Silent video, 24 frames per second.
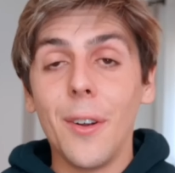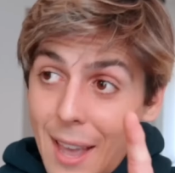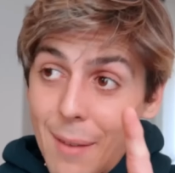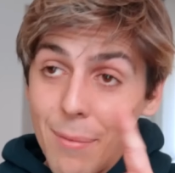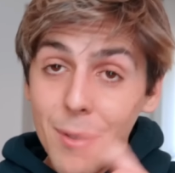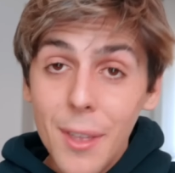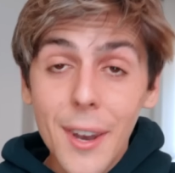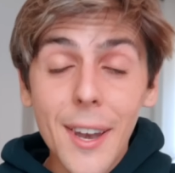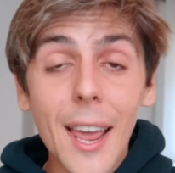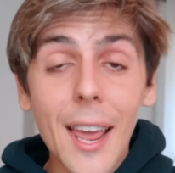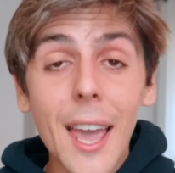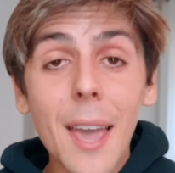
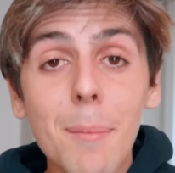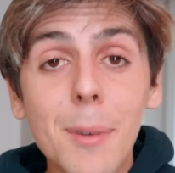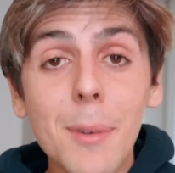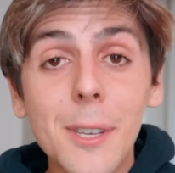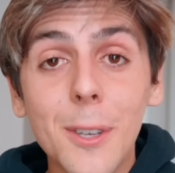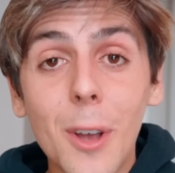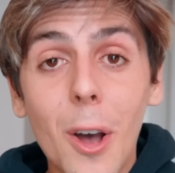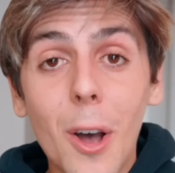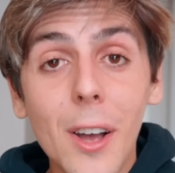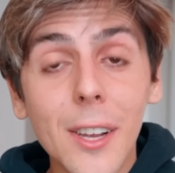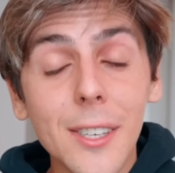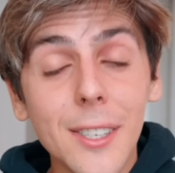If the name
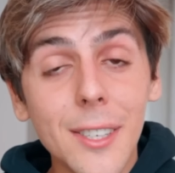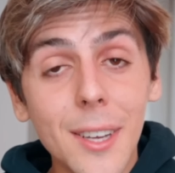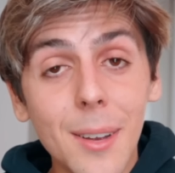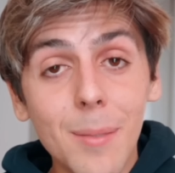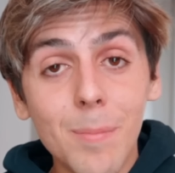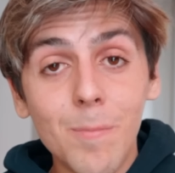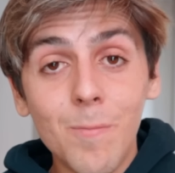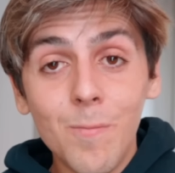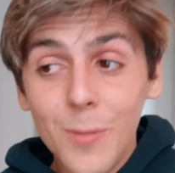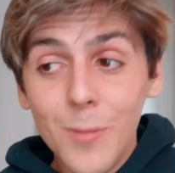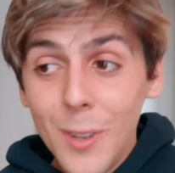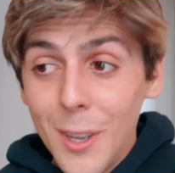is
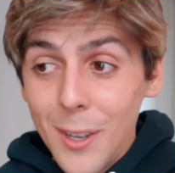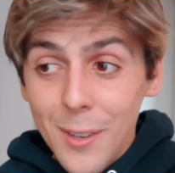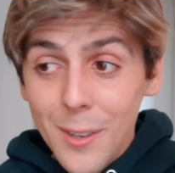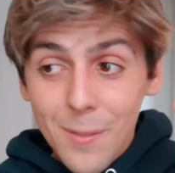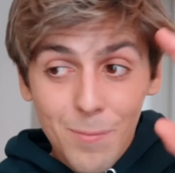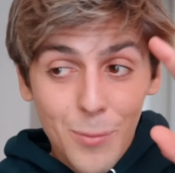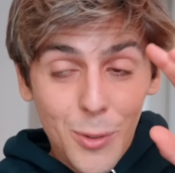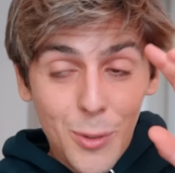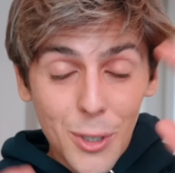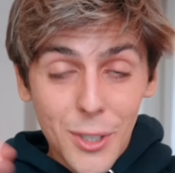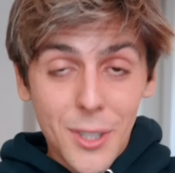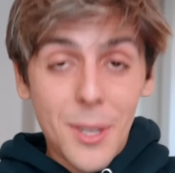awesome,
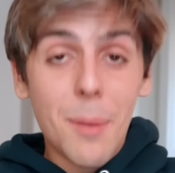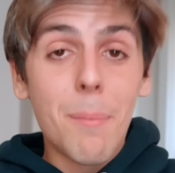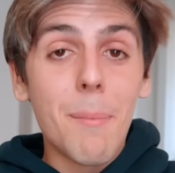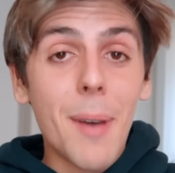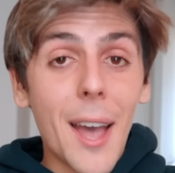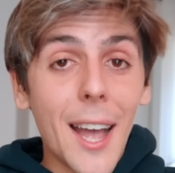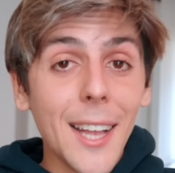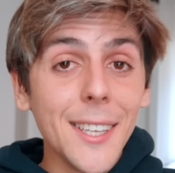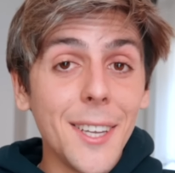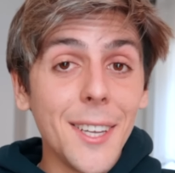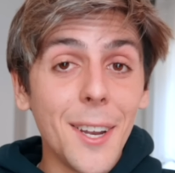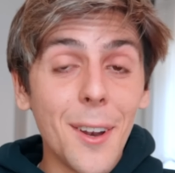just
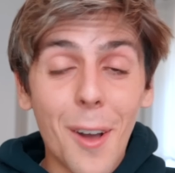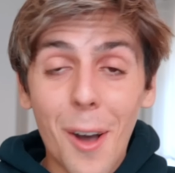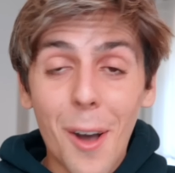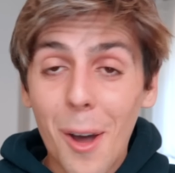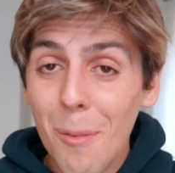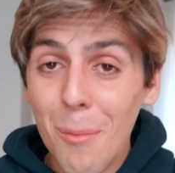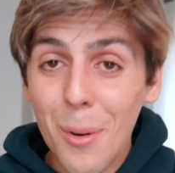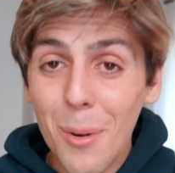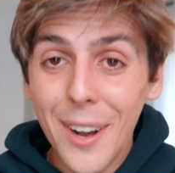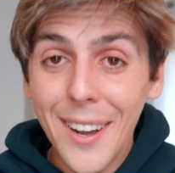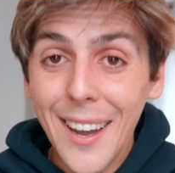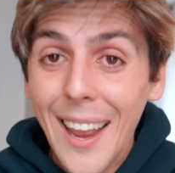imagine
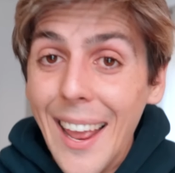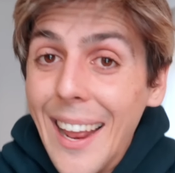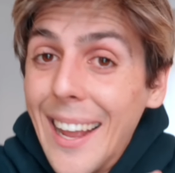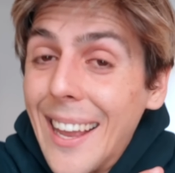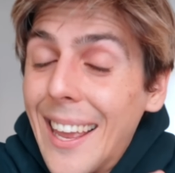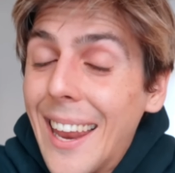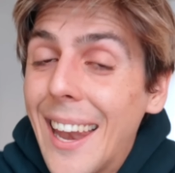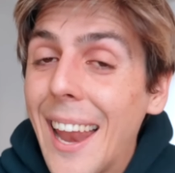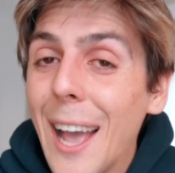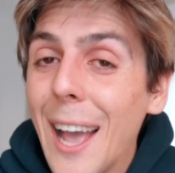on what it can